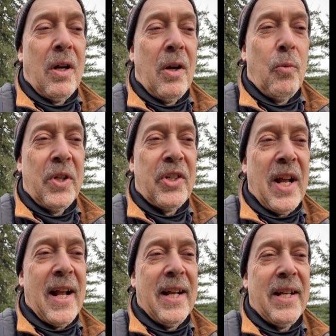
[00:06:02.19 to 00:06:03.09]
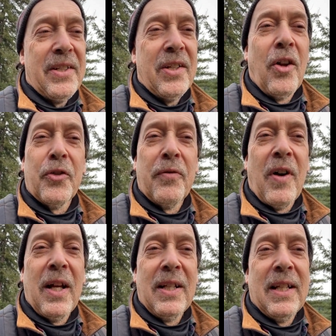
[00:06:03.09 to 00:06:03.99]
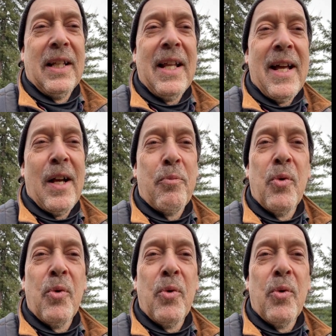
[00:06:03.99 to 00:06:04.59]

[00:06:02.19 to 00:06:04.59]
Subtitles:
which has an ultraviolet lamp,